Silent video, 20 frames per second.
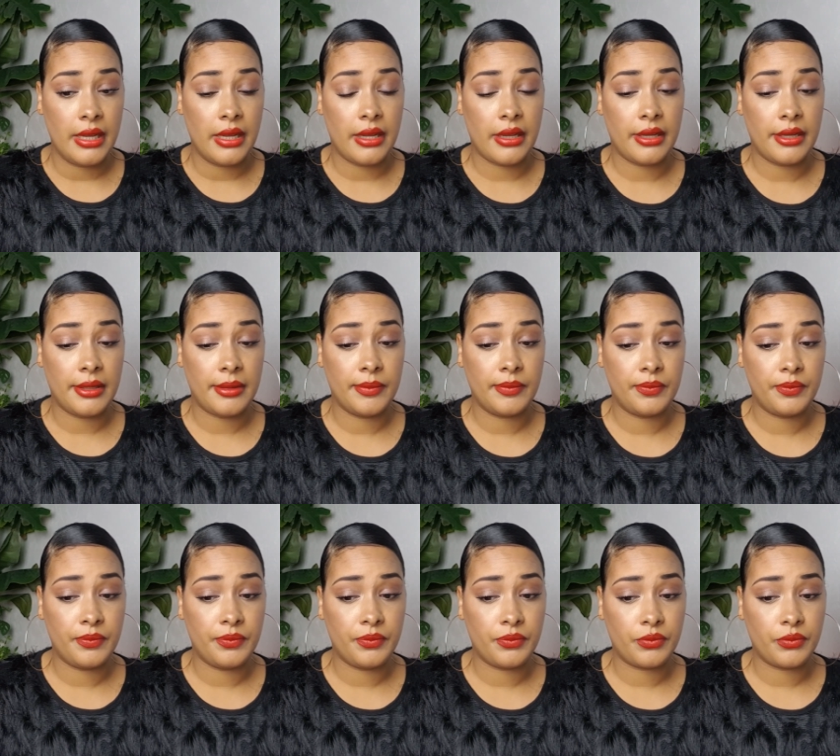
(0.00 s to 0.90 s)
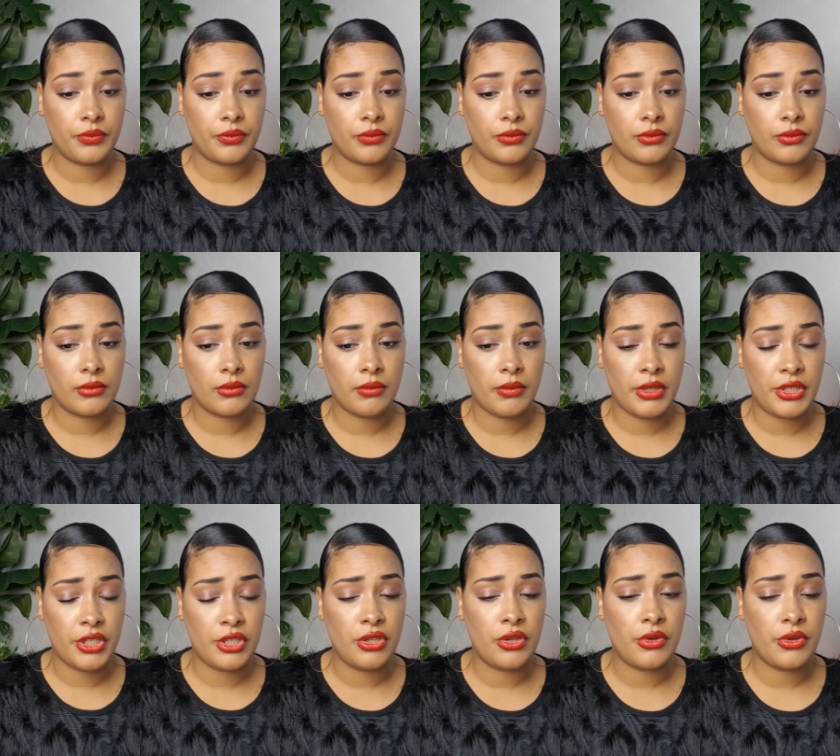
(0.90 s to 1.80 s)
Um, but
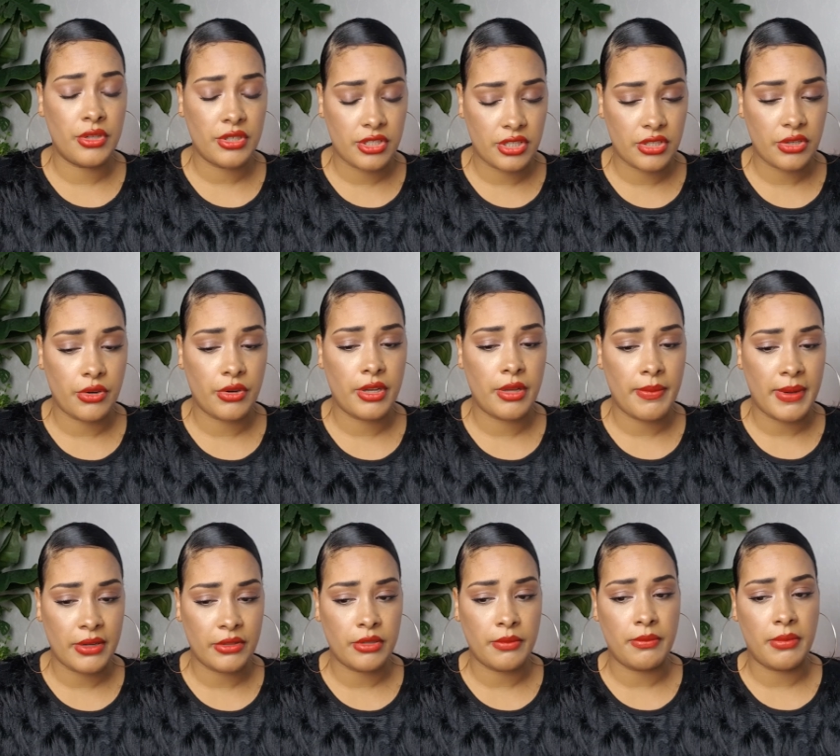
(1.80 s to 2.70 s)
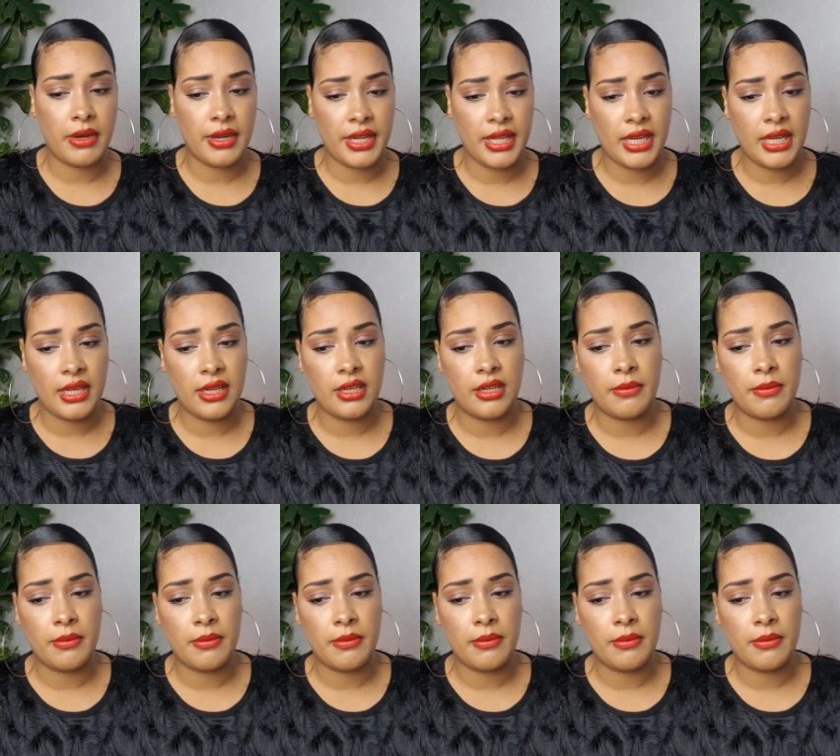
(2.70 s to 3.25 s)
you know the story about the bunny.